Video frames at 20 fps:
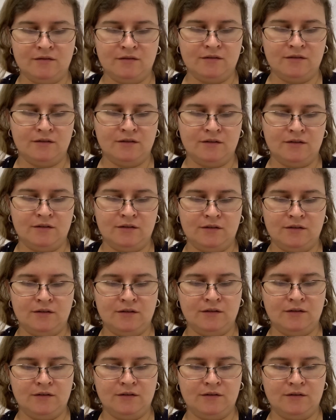
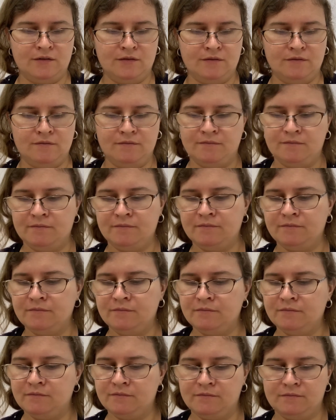
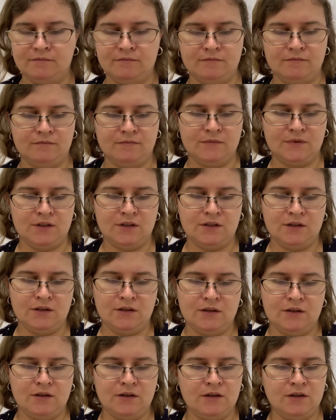
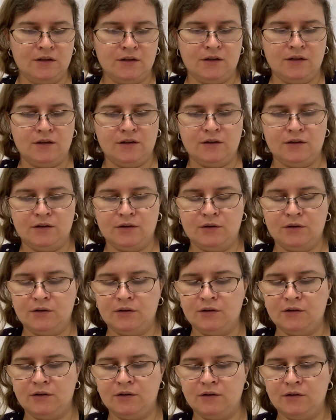
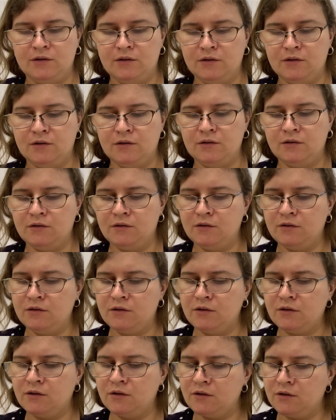
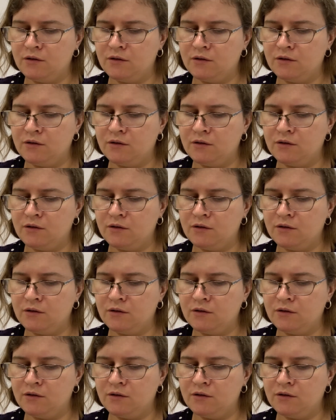(no one is talking)